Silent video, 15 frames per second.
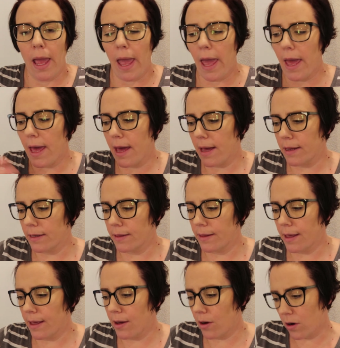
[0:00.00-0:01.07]
and
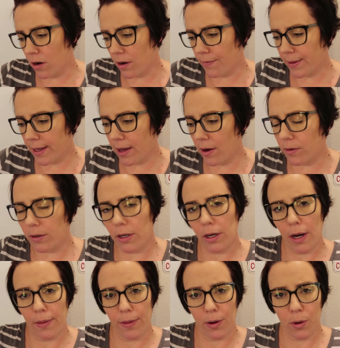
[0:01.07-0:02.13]
they are on the counter
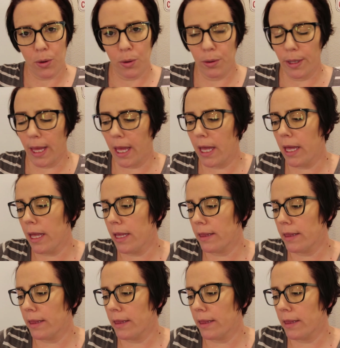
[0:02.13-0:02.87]
and they're cooling.